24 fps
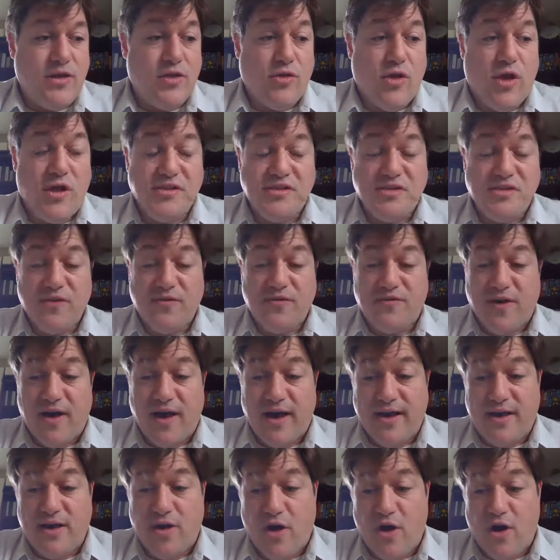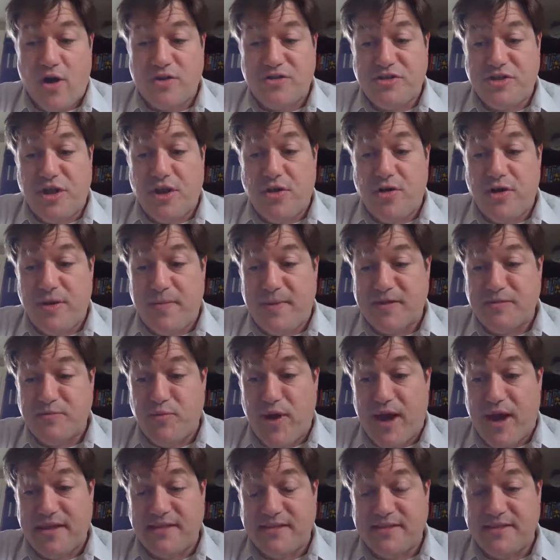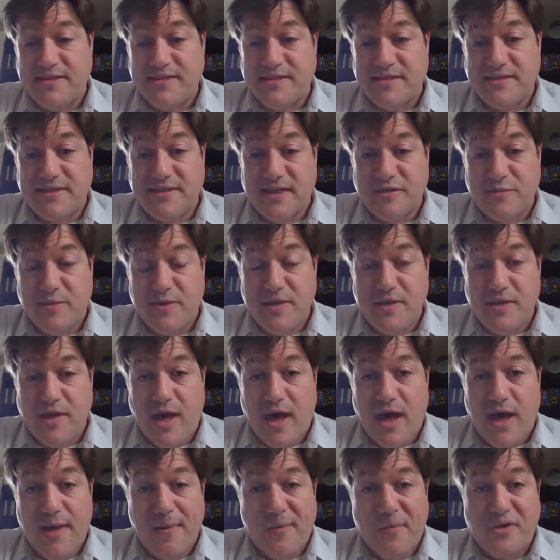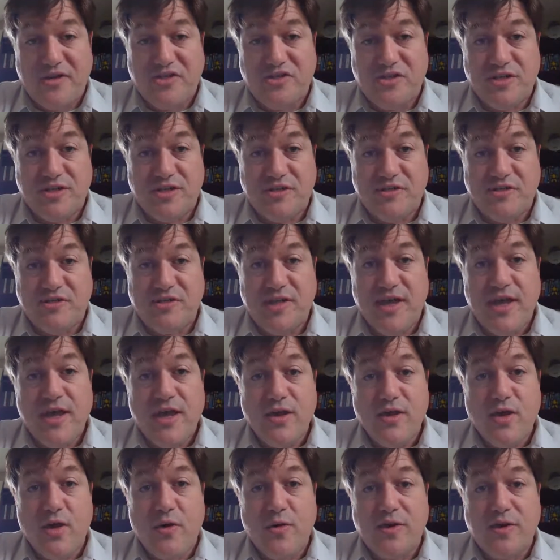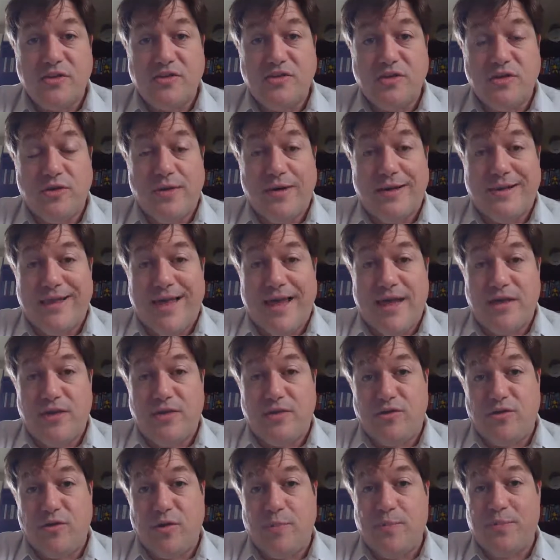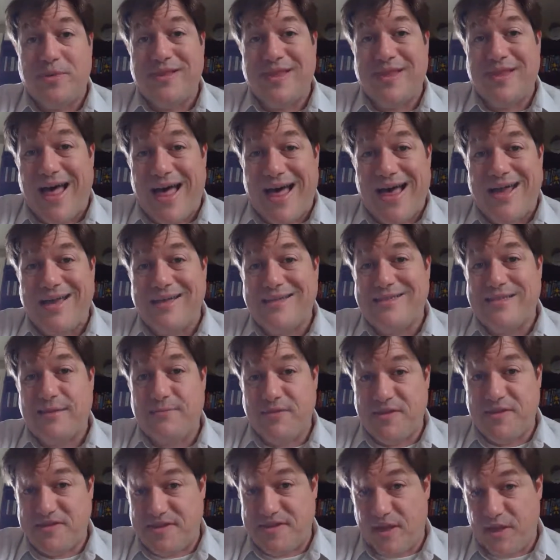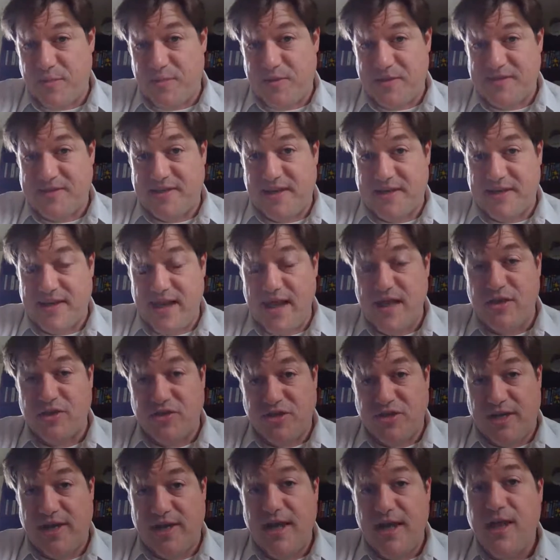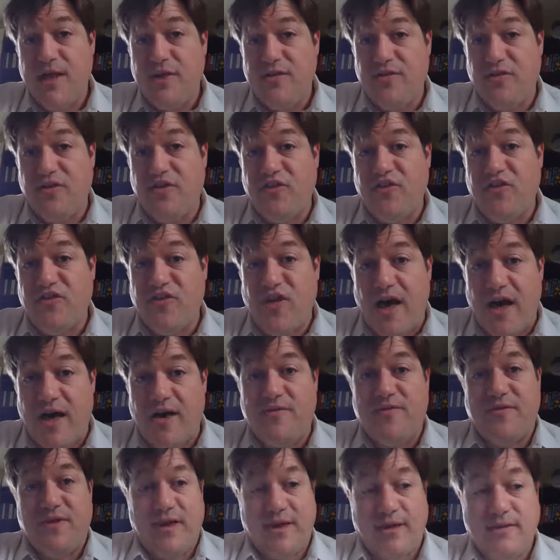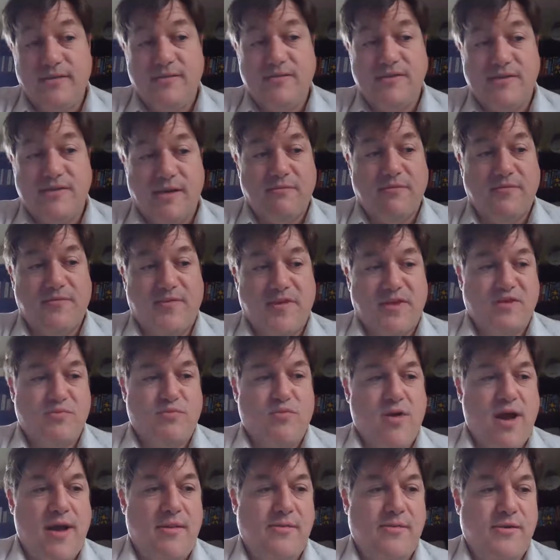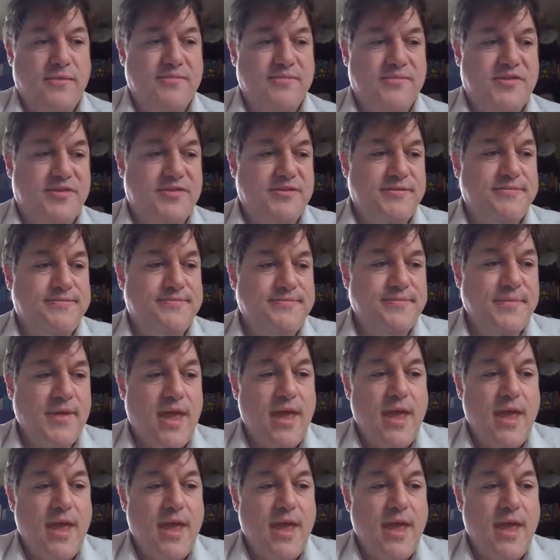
you'll also find our Security Best Practices Assessment, which is going to allow you to apply some of the StealthBits technology to solving some of these problems.